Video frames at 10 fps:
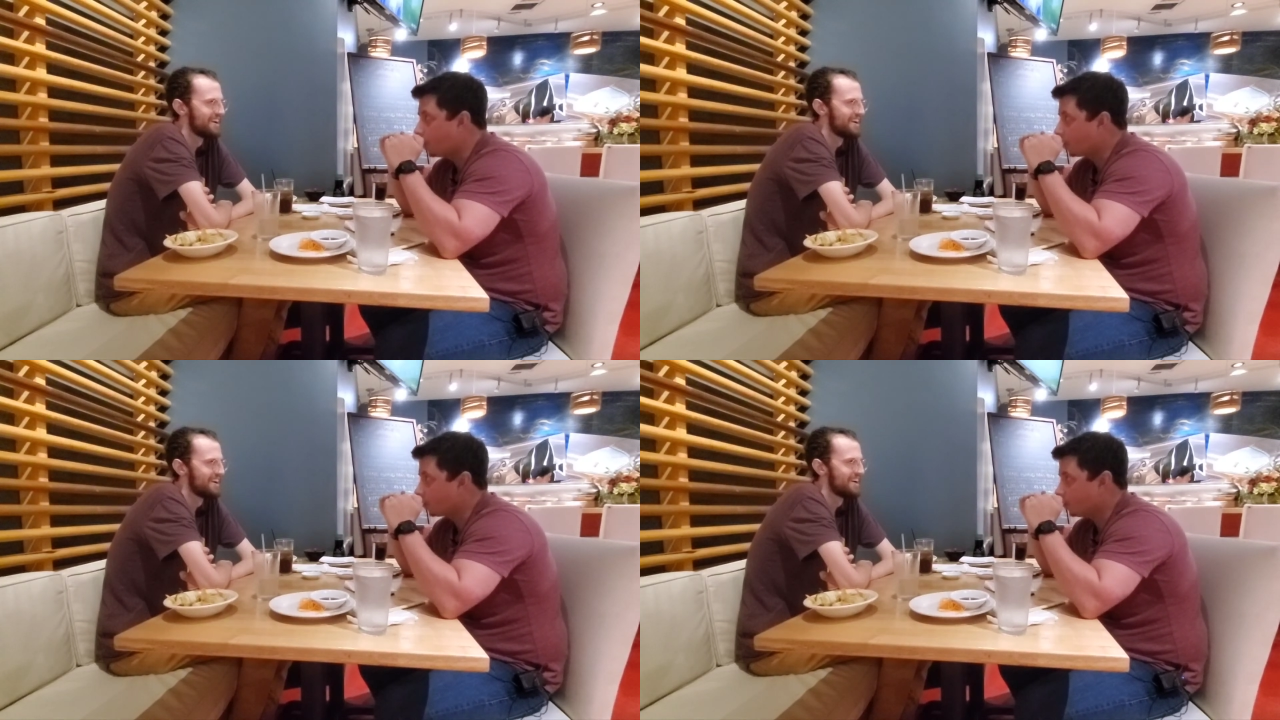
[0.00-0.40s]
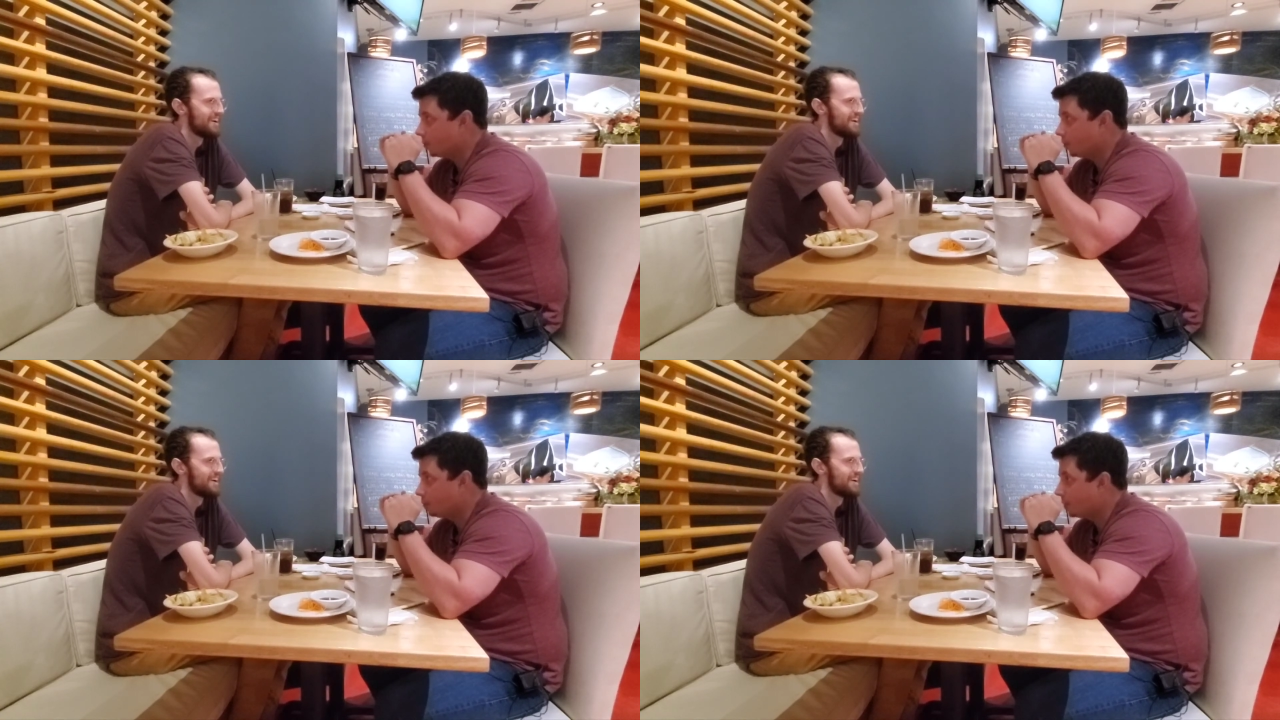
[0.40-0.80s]
Speaker 1: we're
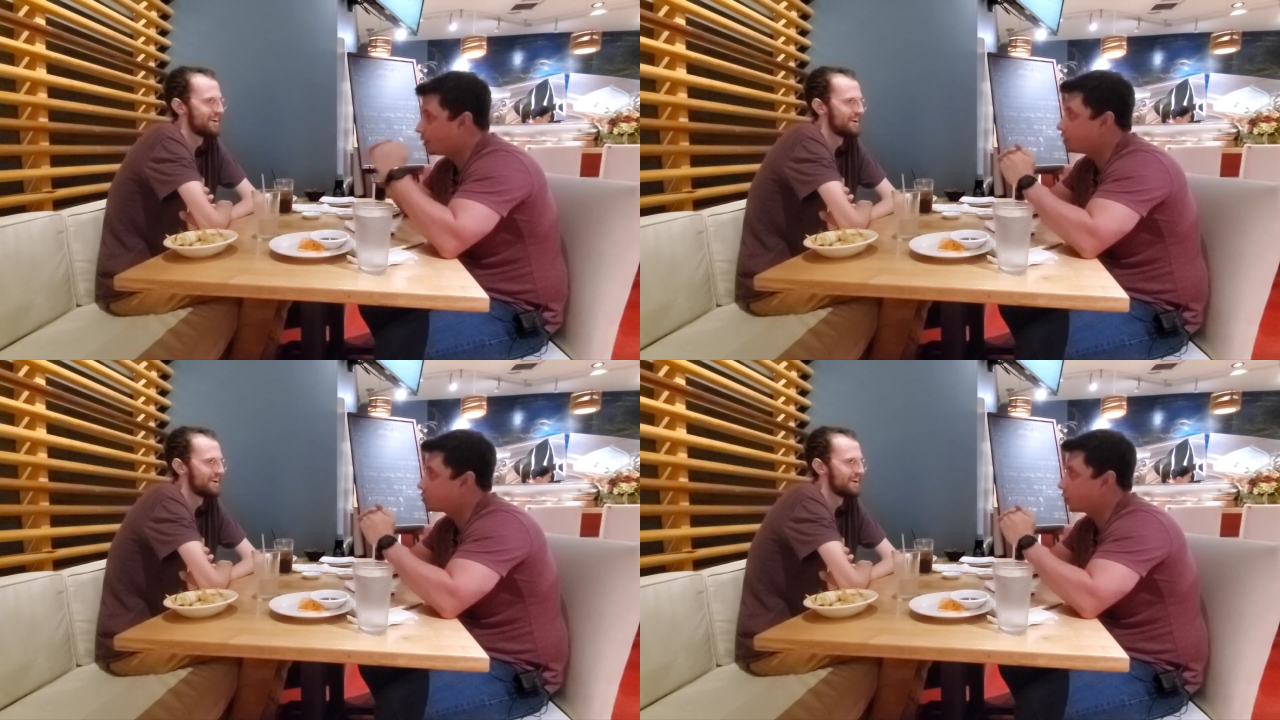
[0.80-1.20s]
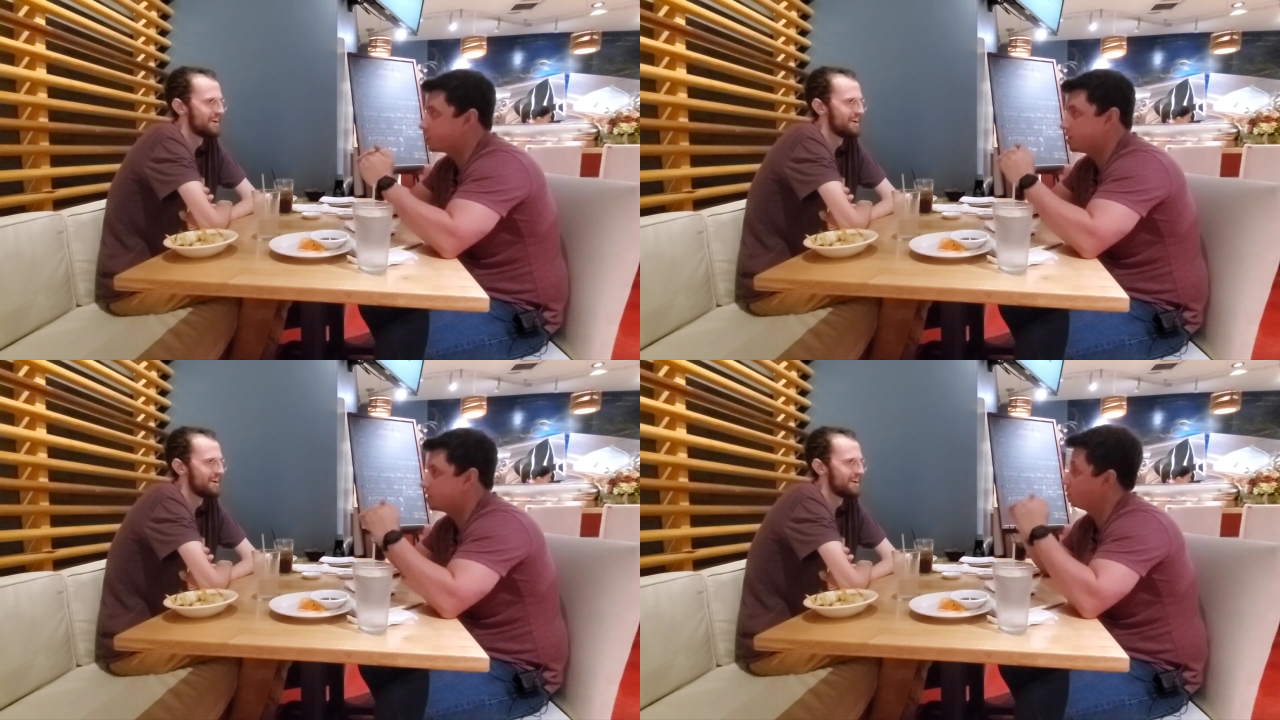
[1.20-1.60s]
building
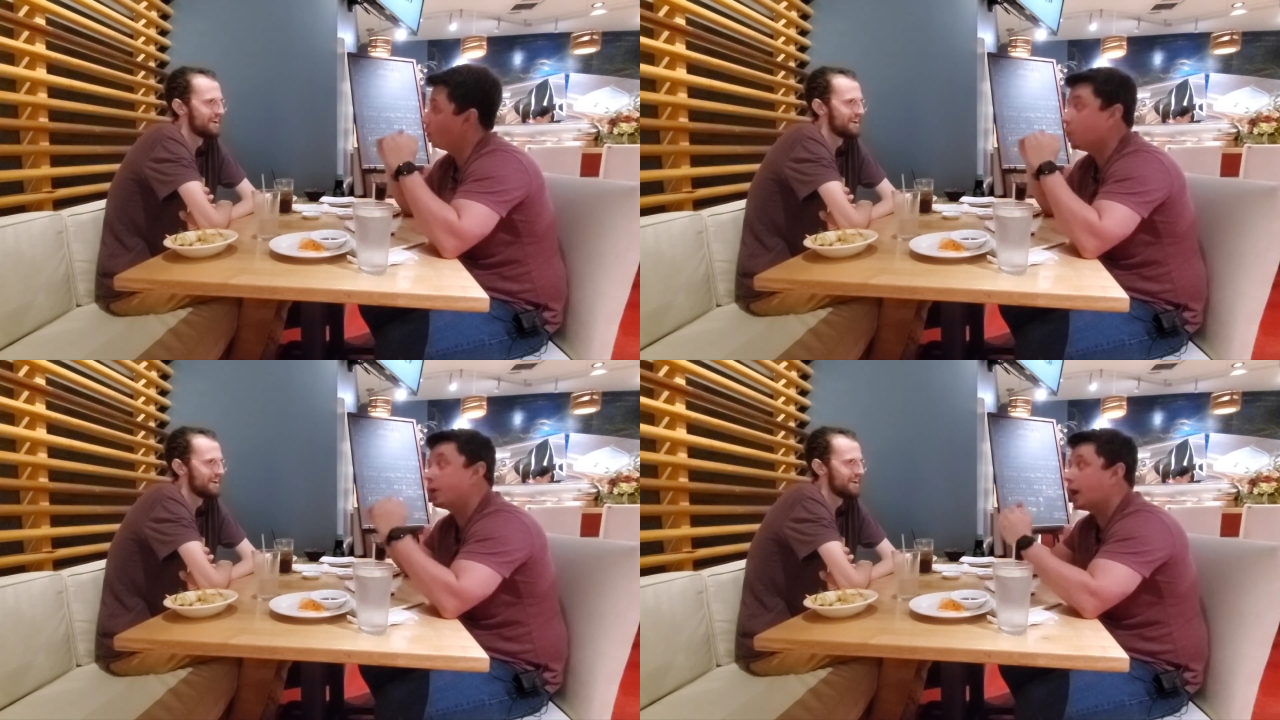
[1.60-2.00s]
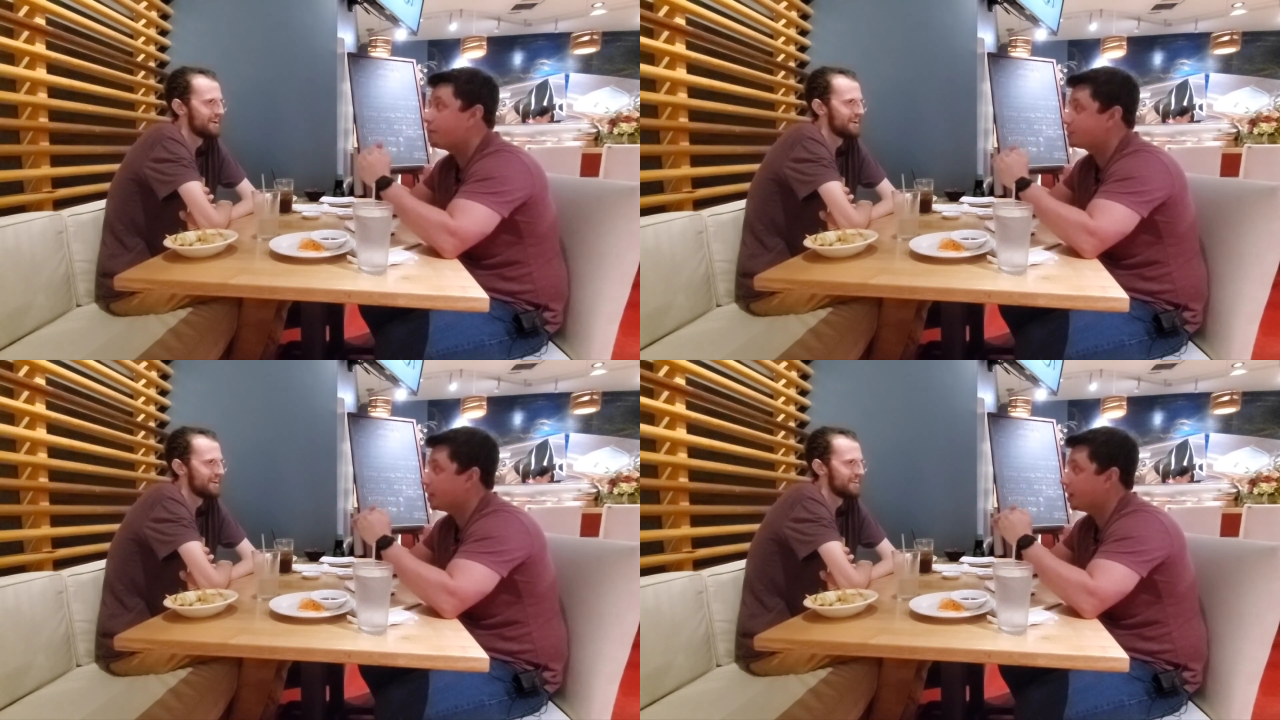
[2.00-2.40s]
towards this, and when
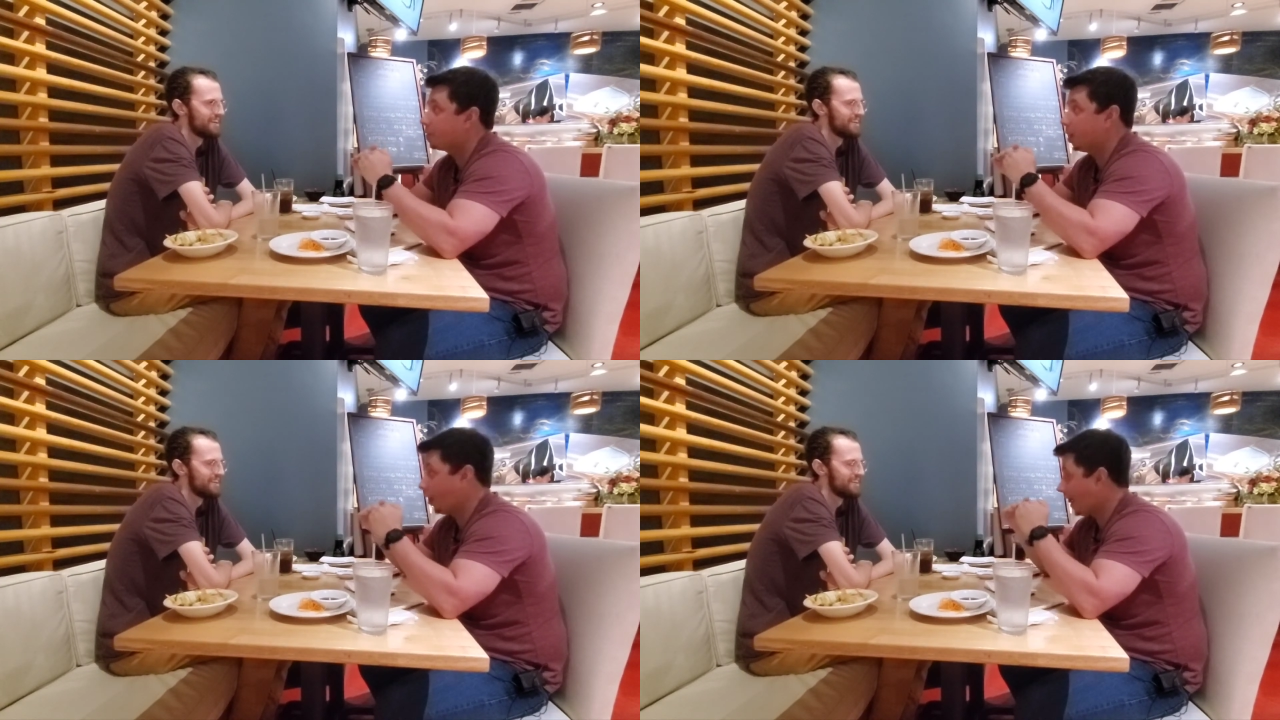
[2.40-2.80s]
we have time